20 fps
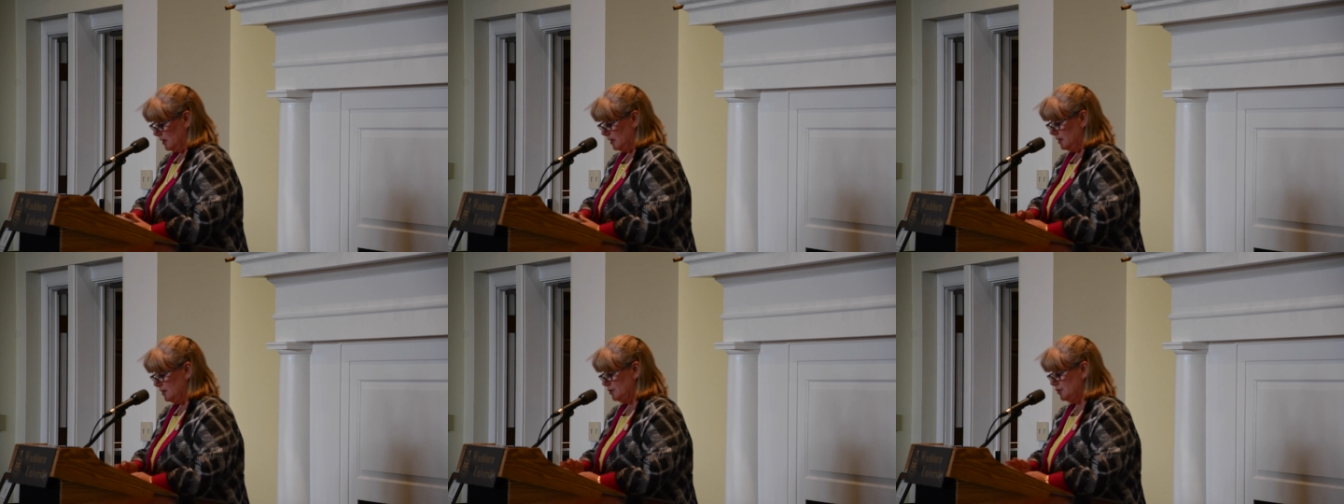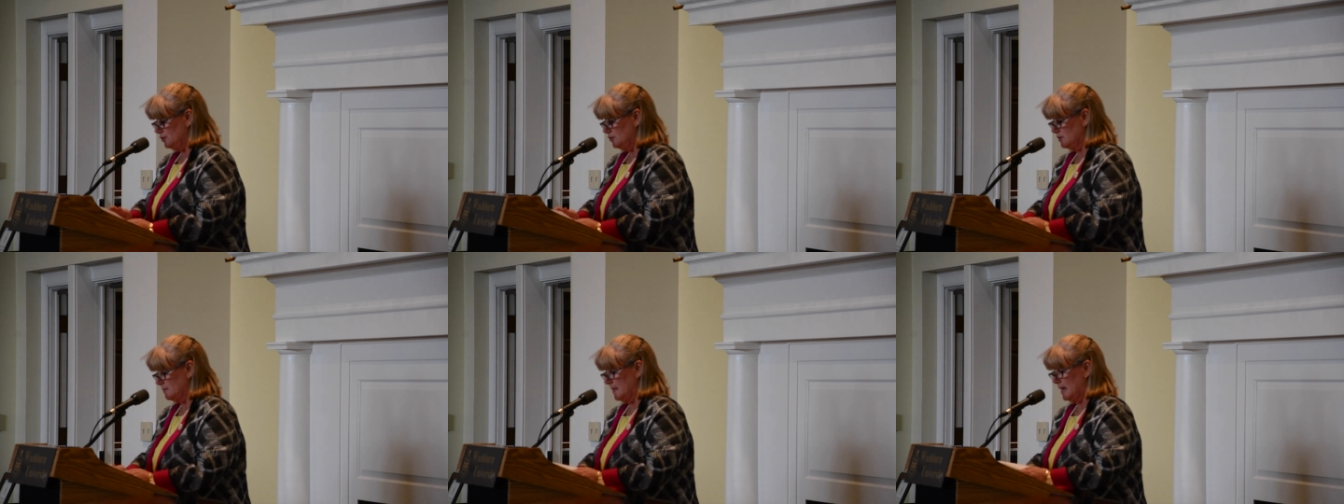and
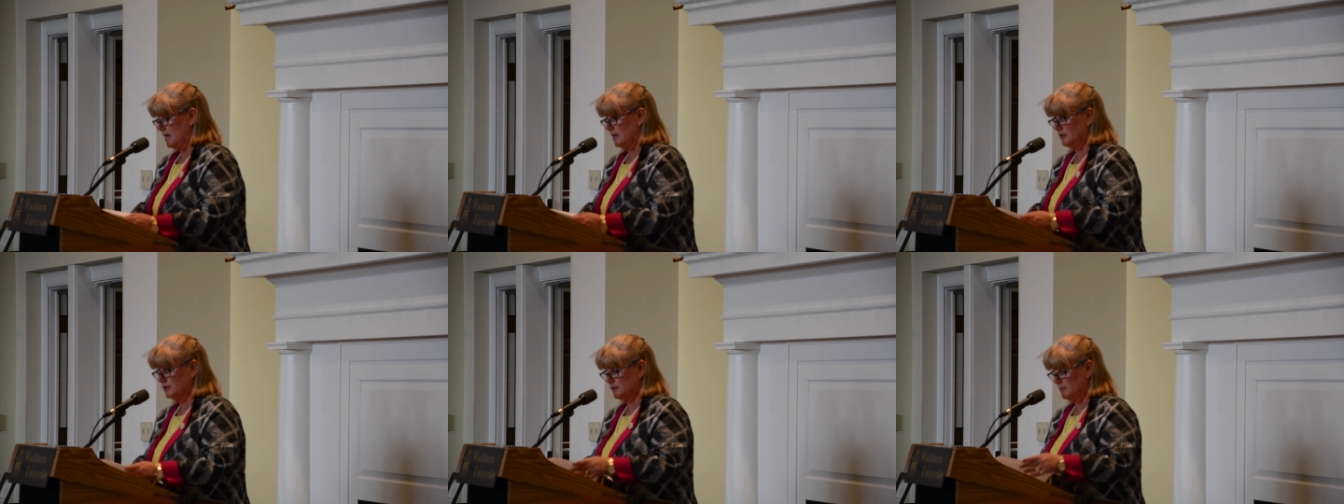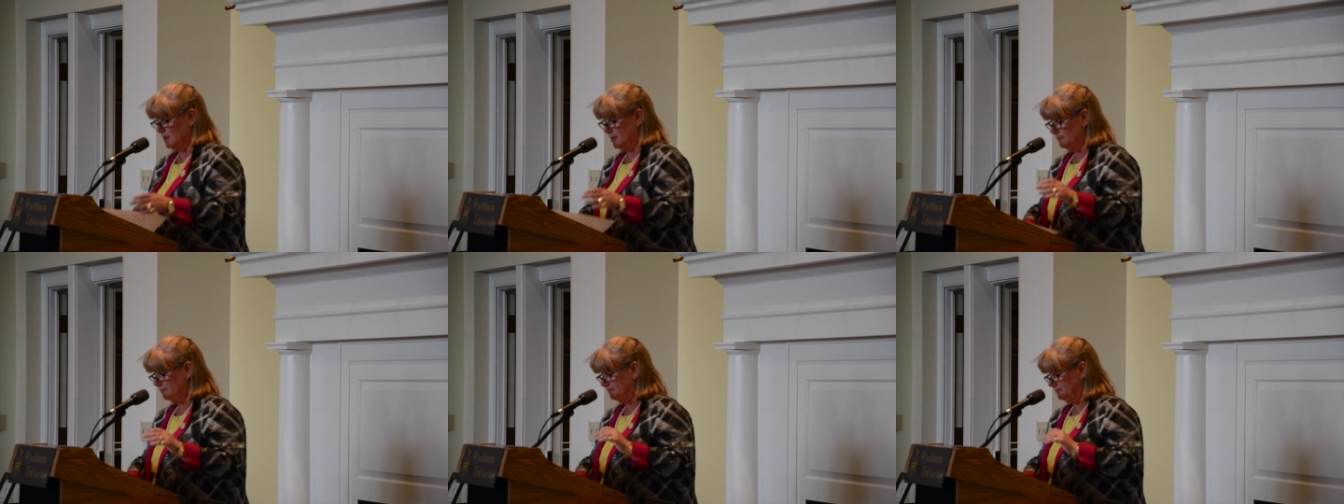issues
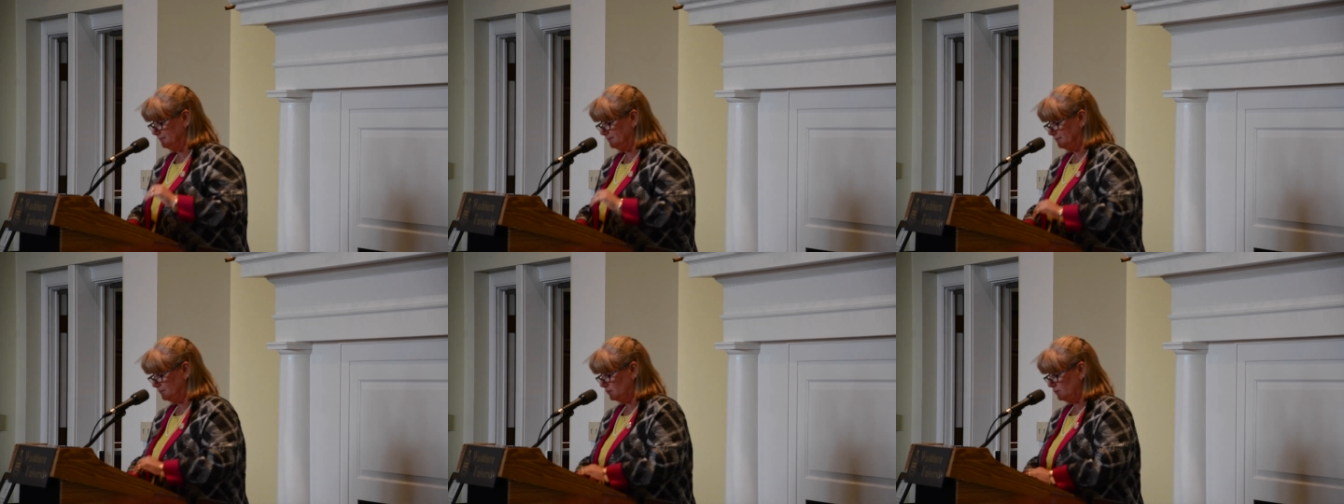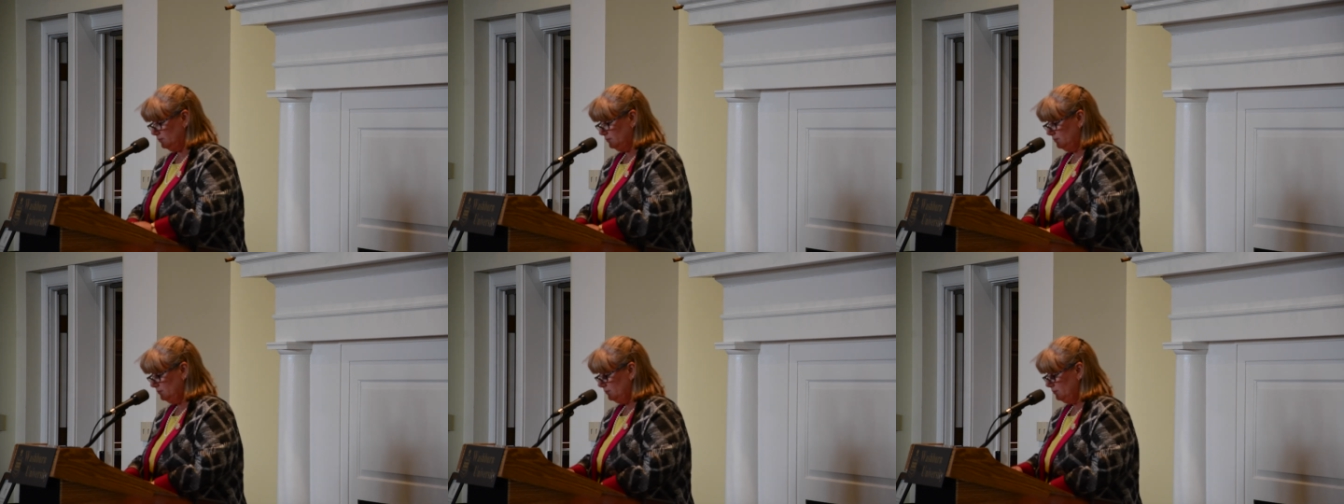management.
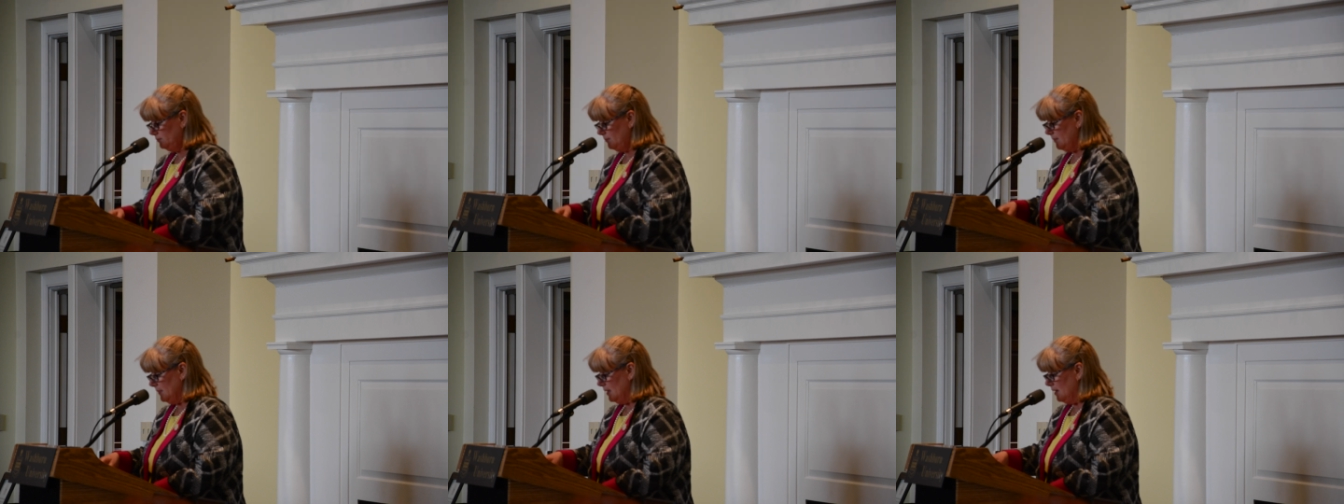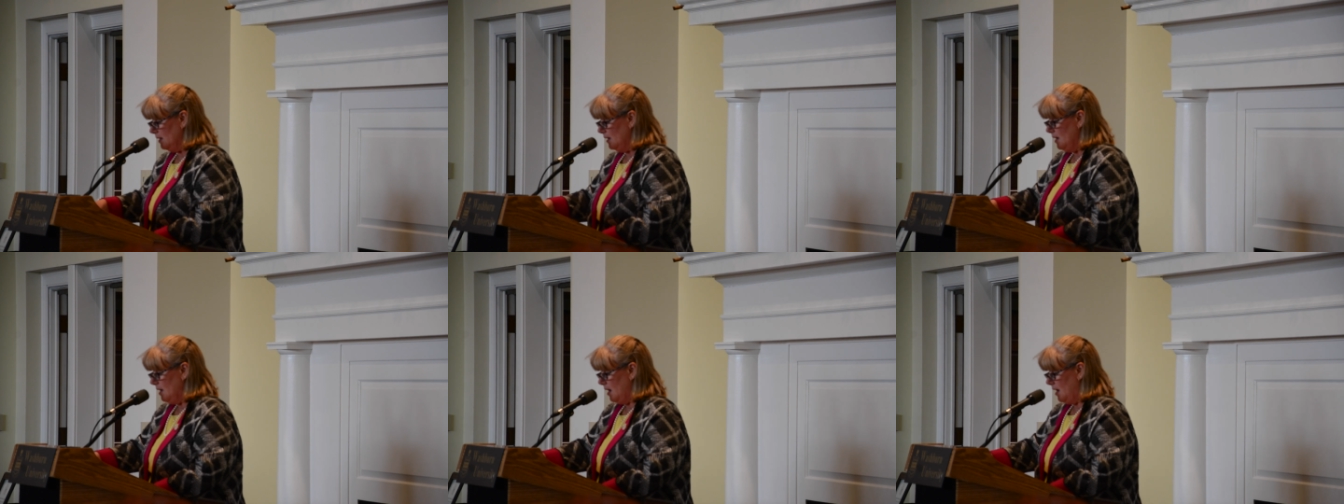
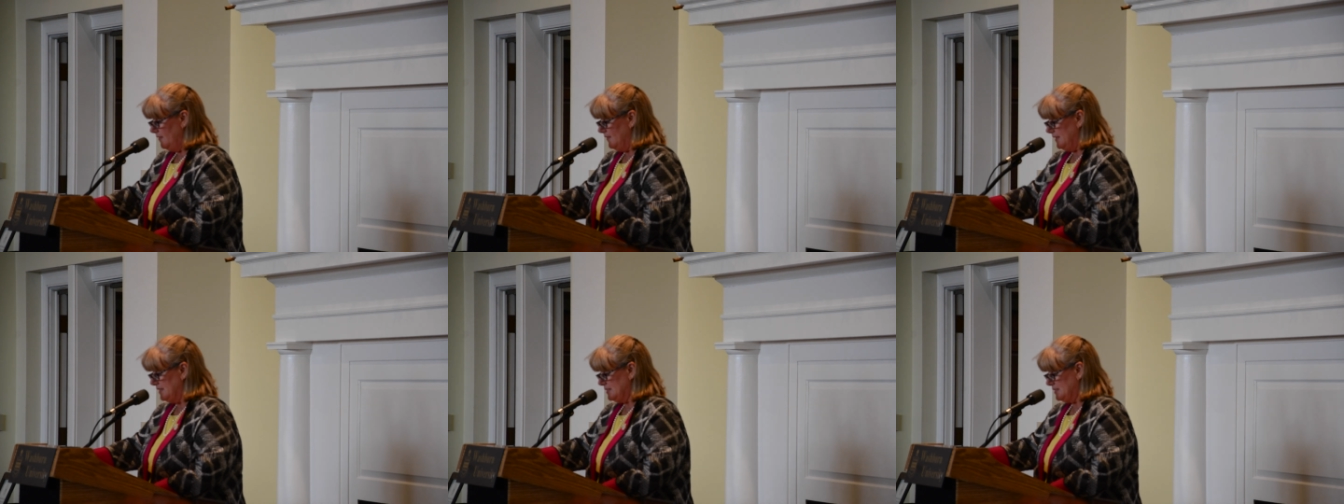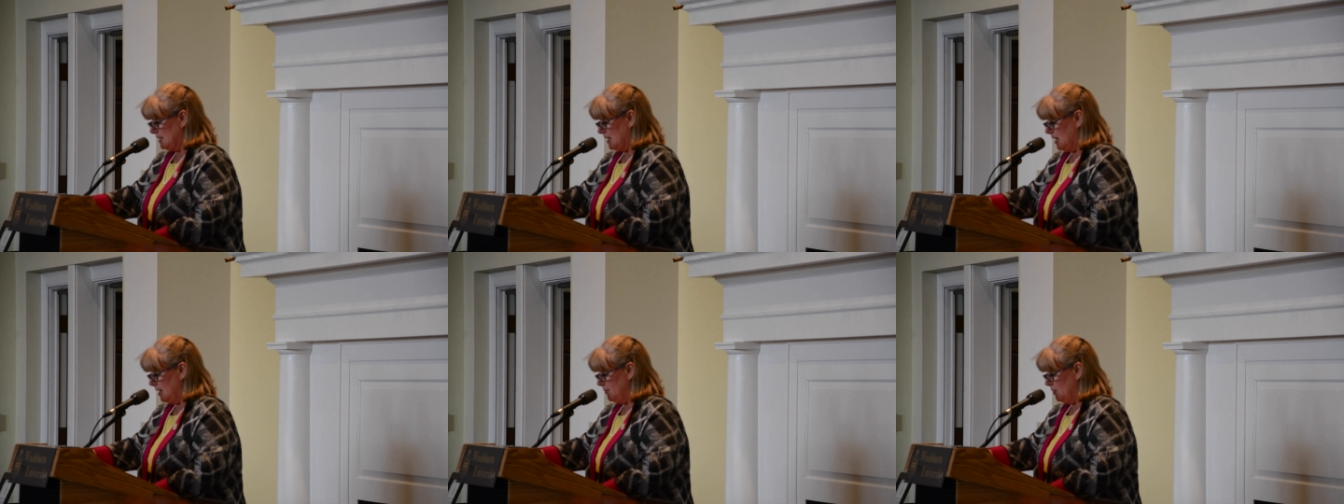Of
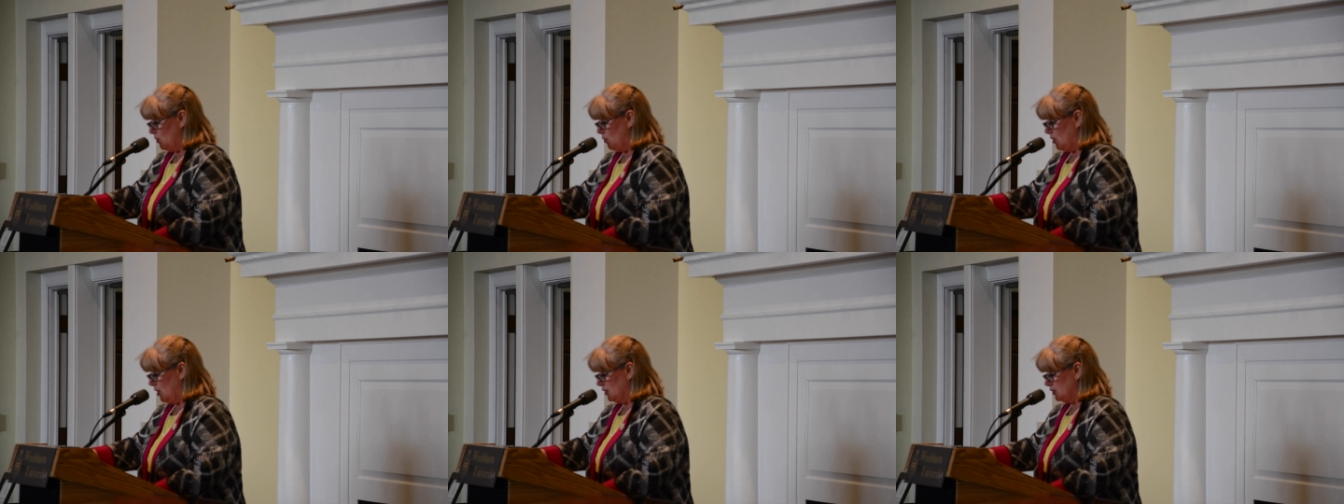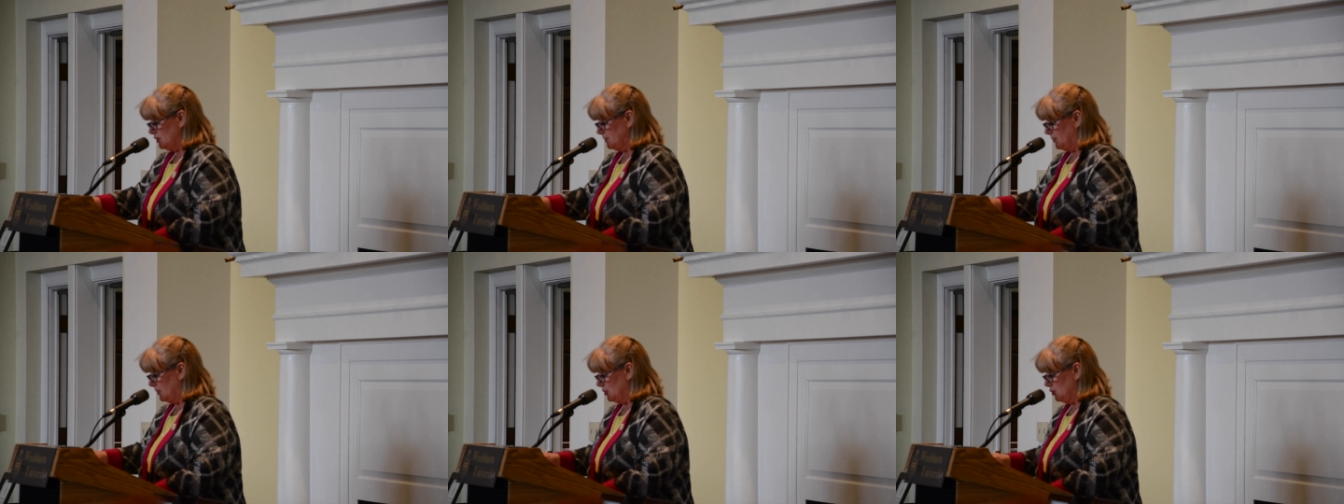his time at
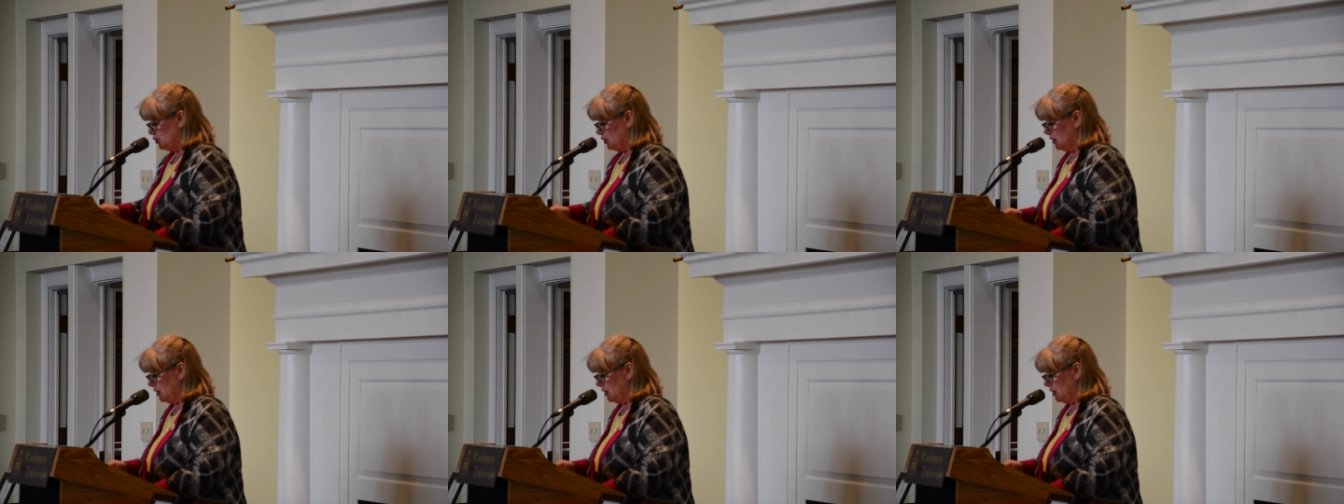Washburn,